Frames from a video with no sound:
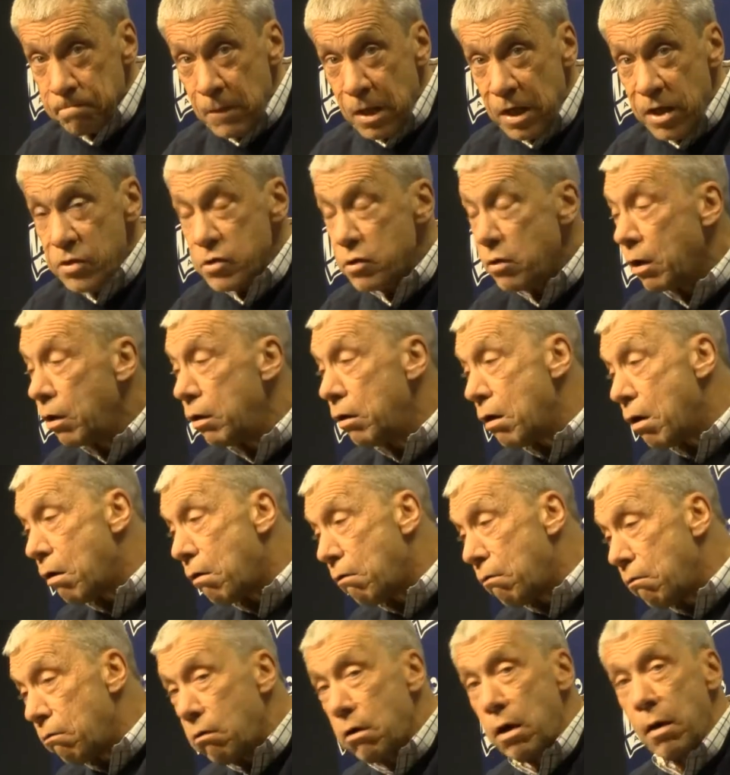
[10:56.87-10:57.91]
He's going to
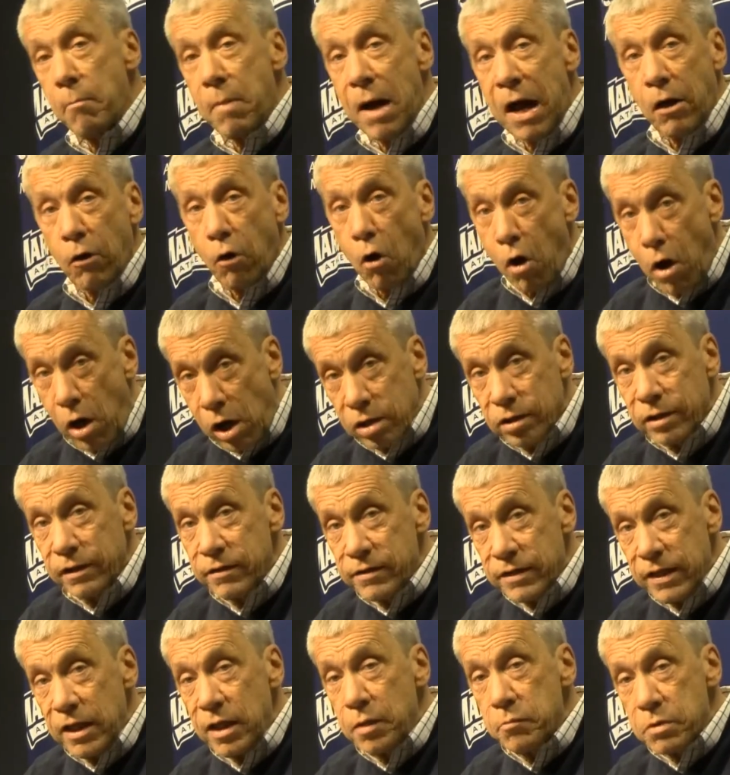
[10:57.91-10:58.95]
know about all the
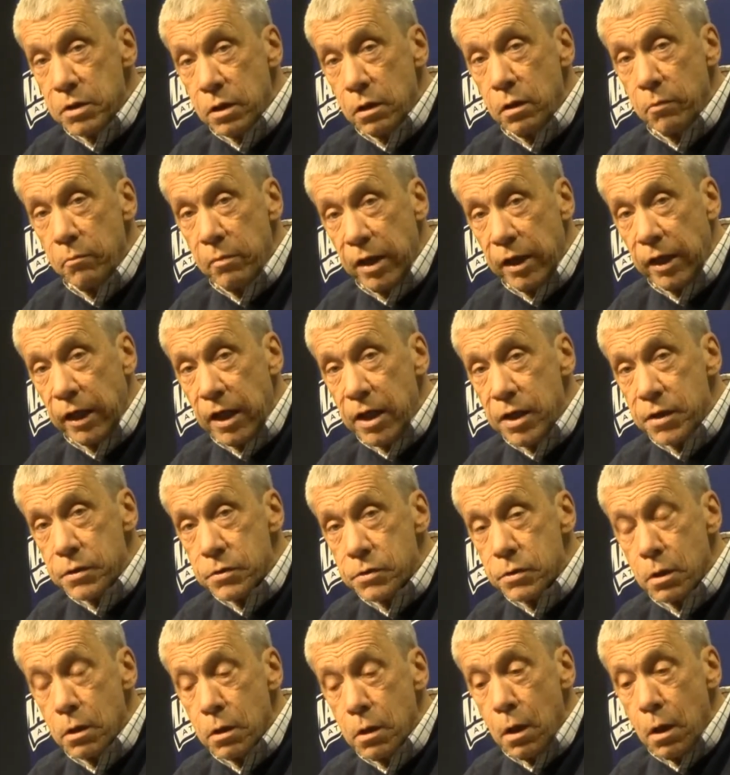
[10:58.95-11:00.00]
teams in the Big
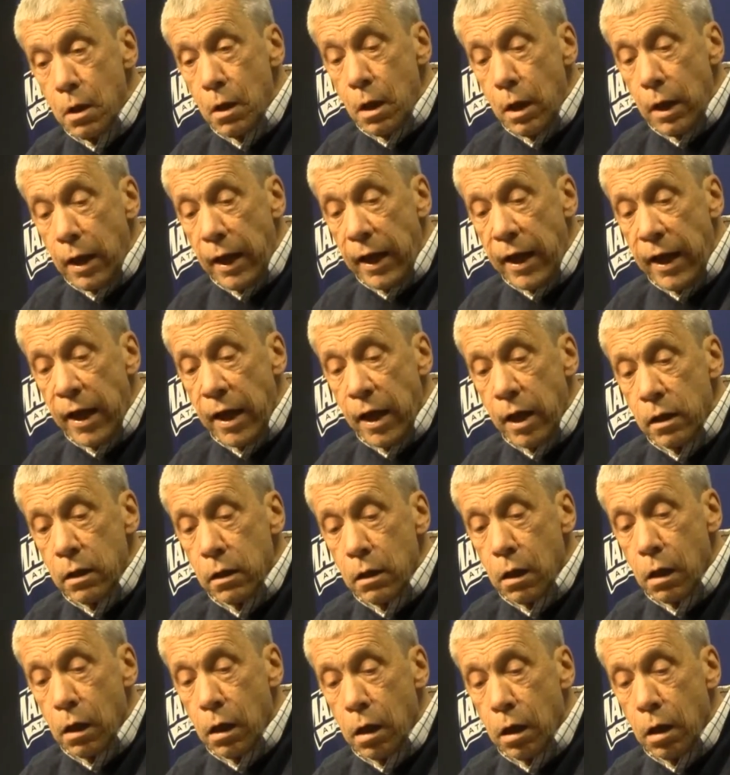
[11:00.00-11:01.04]
East, and
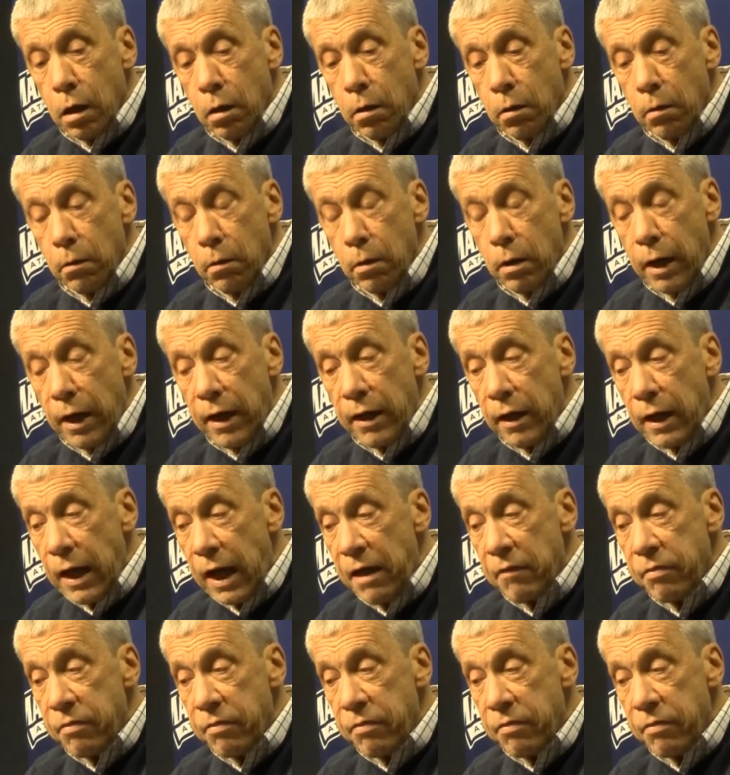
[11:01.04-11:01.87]
I